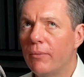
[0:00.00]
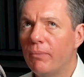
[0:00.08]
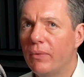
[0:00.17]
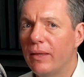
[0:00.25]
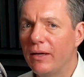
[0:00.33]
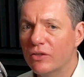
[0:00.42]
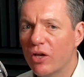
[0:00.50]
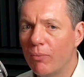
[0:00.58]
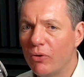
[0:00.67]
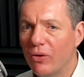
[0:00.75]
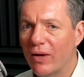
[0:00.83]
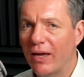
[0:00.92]
the
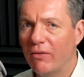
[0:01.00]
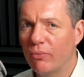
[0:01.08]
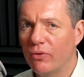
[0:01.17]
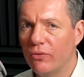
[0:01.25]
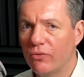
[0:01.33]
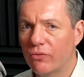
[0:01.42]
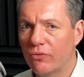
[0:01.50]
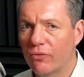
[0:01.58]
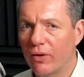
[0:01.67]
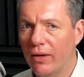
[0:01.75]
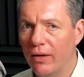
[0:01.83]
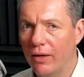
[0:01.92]
example you gave was
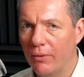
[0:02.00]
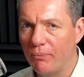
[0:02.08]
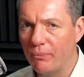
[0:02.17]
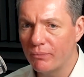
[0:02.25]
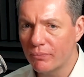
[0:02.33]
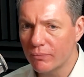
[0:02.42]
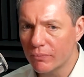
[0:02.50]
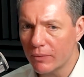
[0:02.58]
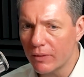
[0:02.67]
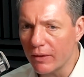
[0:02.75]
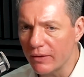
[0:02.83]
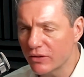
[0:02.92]

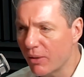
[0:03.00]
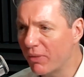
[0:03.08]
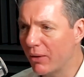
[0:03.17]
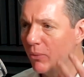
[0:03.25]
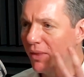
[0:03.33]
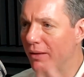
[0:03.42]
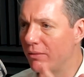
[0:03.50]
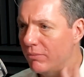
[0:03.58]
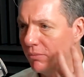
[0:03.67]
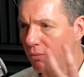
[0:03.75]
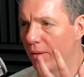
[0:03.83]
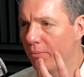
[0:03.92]
something within
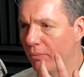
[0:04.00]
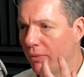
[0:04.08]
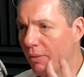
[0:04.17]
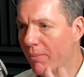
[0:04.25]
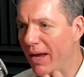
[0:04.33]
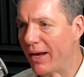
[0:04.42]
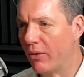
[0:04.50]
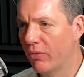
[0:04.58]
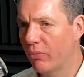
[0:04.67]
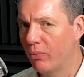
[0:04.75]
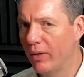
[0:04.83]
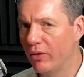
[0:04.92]
the
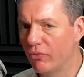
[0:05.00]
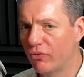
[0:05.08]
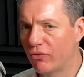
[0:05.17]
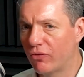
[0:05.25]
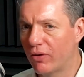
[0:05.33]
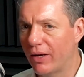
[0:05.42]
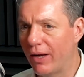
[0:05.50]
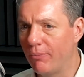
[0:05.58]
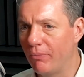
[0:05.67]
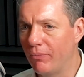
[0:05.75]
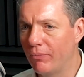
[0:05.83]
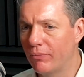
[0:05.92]
mouth, which I'm